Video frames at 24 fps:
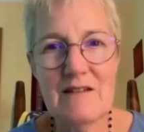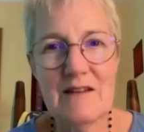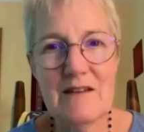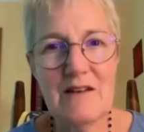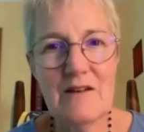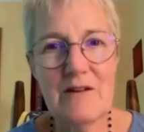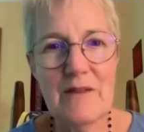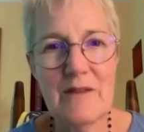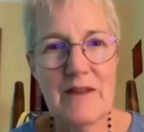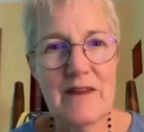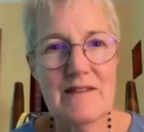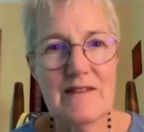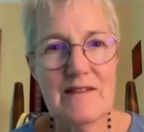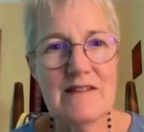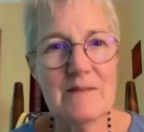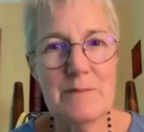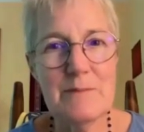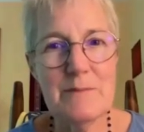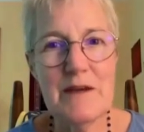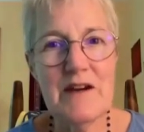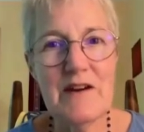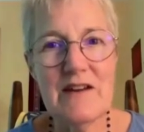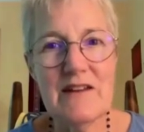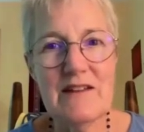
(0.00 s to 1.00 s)
the
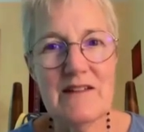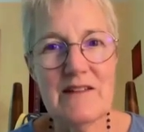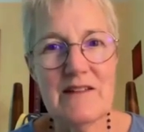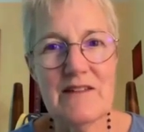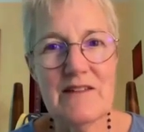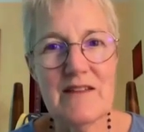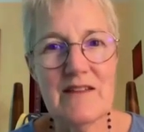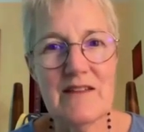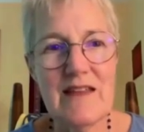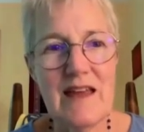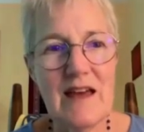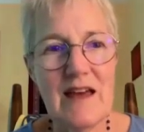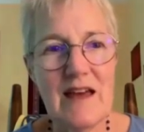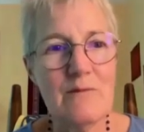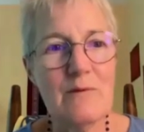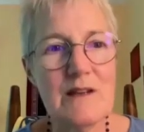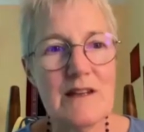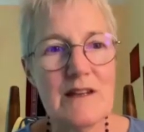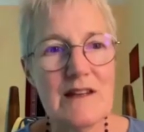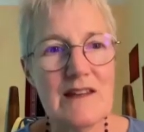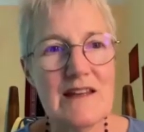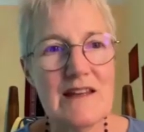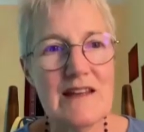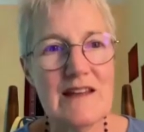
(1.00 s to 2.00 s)
experience that
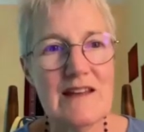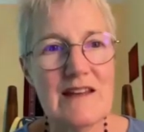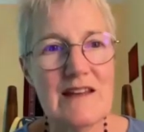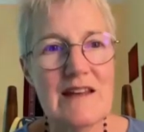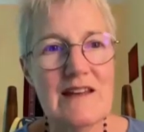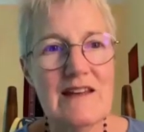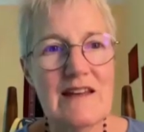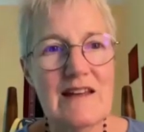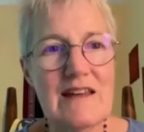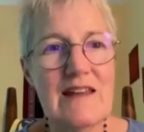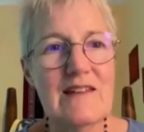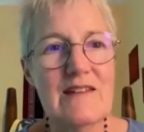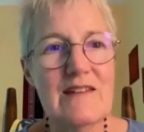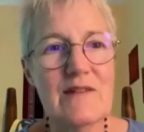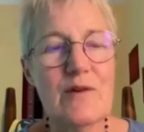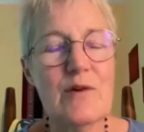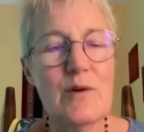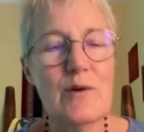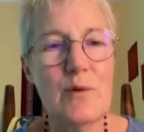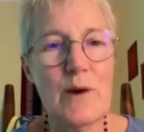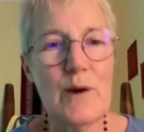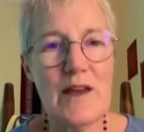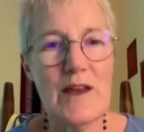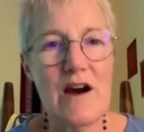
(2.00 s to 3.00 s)
really is
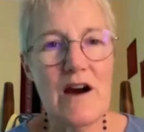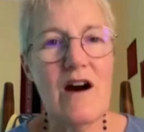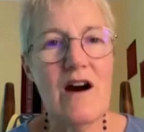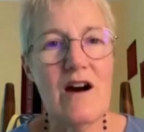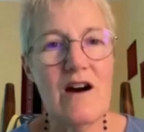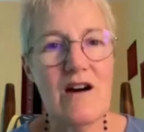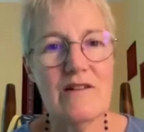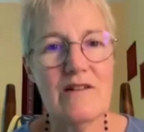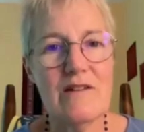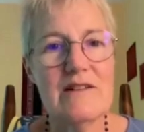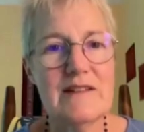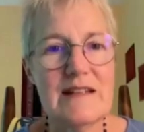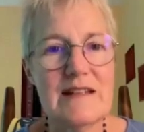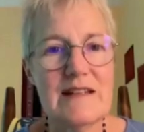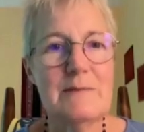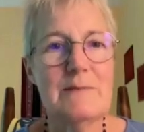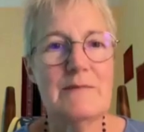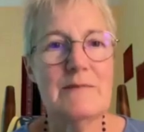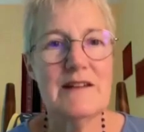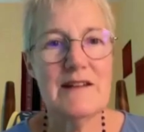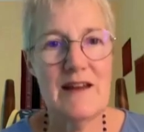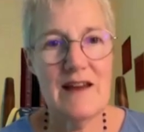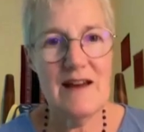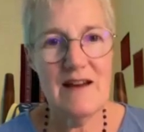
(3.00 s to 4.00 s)
who we are
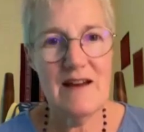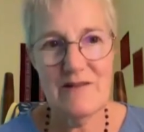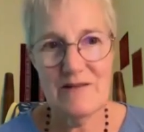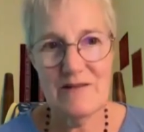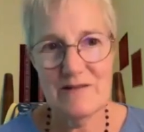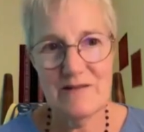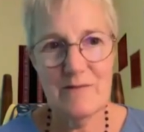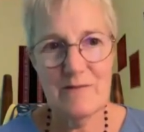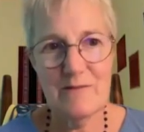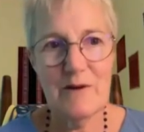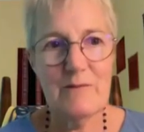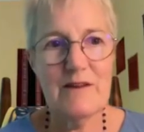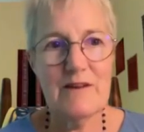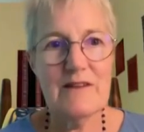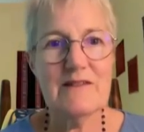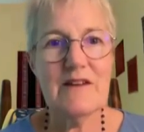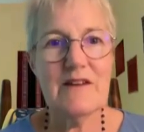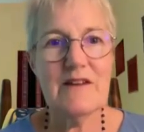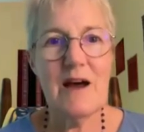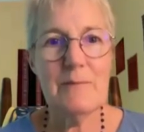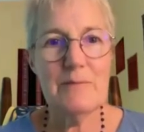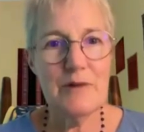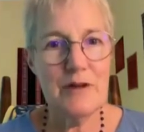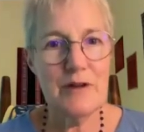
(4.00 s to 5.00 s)
deep down, when we
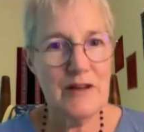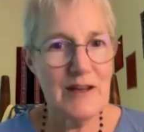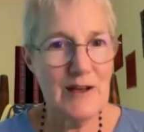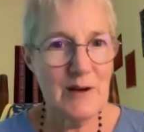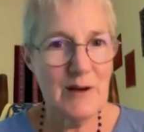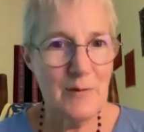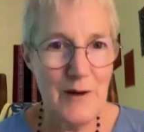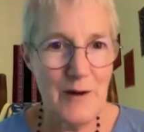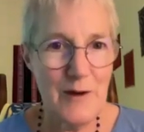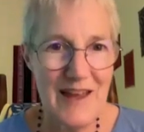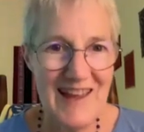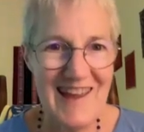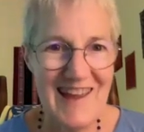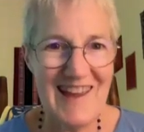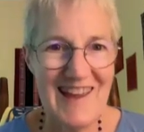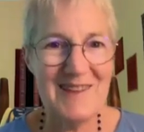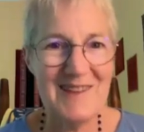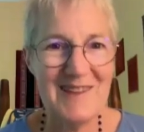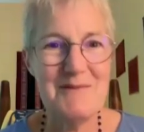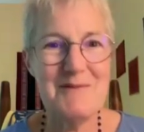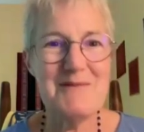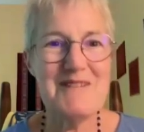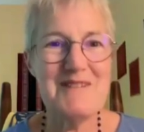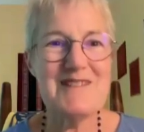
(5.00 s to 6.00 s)
stop looking
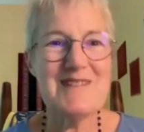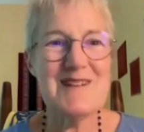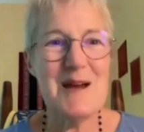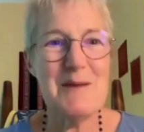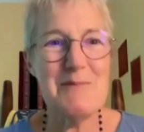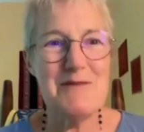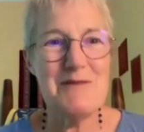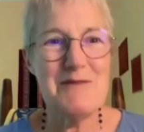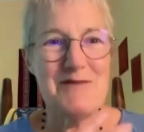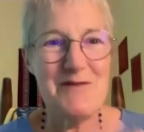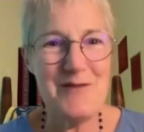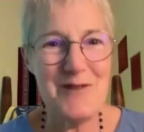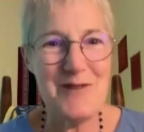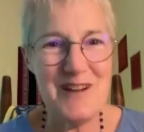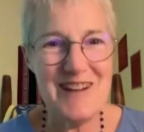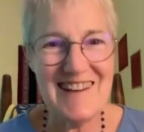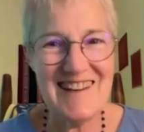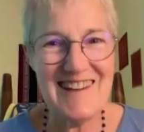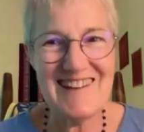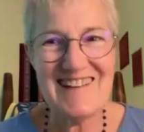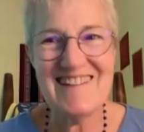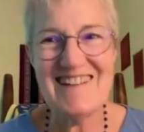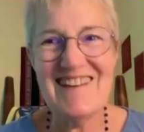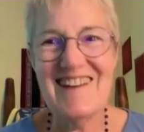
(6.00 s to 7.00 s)
away, when we stop
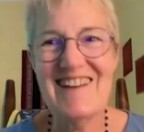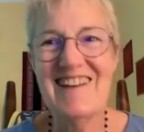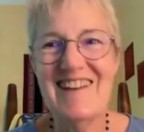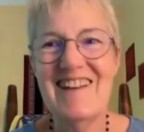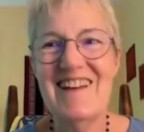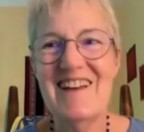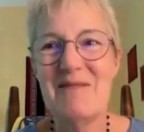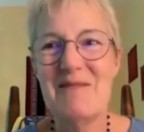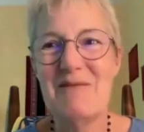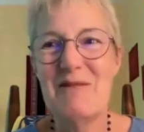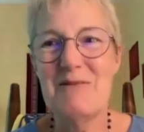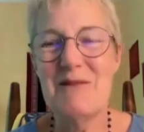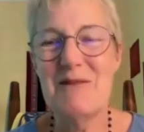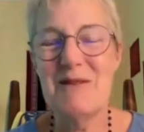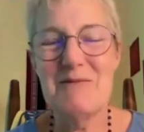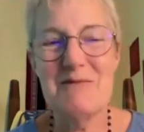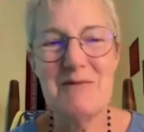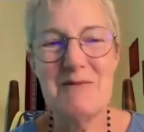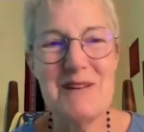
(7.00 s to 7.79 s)
avoiding, when we